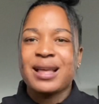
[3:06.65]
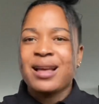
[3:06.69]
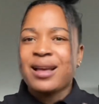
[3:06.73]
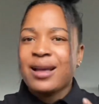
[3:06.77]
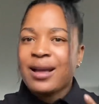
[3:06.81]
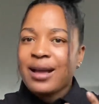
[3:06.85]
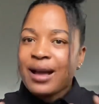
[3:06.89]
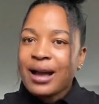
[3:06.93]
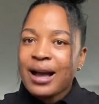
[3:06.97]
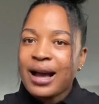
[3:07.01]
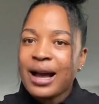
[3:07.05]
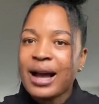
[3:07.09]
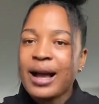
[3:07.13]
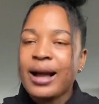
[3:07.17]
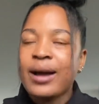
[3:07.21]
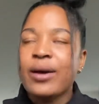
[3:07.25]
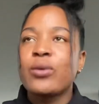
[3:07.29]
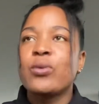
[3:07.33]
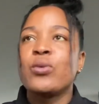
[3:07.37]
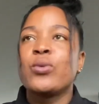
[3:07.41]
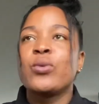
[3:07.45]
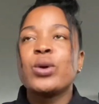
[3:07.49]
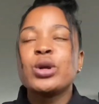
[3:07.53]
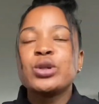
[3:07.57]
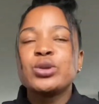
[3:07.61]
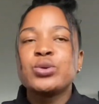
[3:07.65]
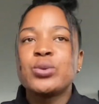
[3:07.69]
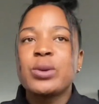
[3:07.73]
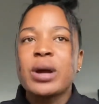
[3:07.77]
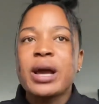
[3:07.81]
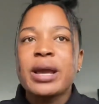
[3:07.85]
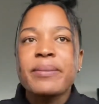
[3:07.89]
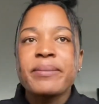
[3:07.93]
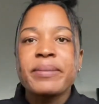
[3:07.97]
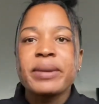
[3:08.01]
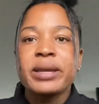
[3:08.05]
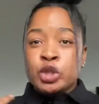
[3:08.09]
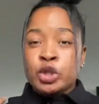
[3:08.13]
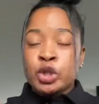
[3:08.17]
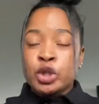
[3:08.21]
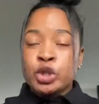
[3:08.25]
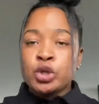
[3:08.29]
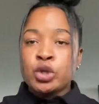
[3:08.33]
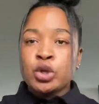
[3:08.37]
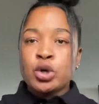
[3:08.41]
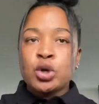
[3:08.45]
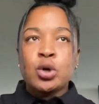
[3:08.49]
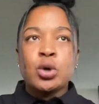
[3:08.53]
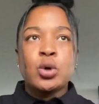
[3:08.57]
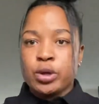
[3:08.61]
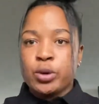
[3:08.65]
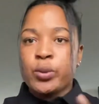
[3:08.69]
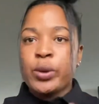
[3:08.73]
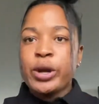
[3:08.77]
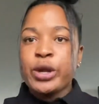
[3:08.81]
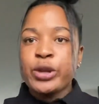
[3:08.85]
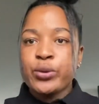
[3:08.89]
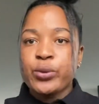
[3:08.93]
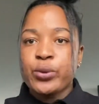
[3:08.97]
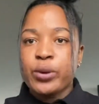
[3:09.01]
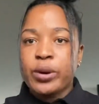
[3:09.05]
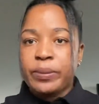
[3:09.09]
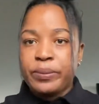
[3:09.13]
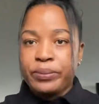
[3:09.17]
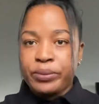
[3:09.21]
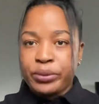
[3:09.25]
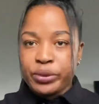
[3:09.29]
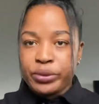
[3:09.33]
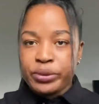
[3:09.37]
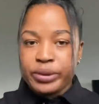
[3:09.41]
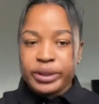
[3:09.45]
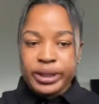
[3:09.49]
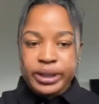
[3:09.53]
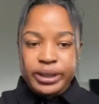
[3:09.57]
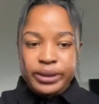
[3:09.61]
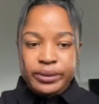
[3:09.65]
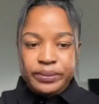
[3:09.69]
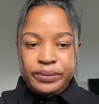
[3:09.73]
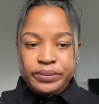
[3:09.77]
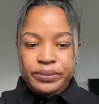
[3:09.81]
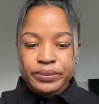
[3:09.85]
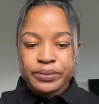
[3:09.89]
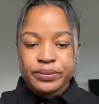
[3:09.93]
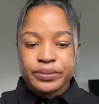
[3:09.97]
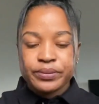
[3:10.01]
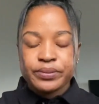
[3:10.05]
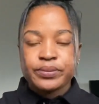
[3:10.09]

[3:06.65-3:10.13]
How? What do I mean? You know, when you are building,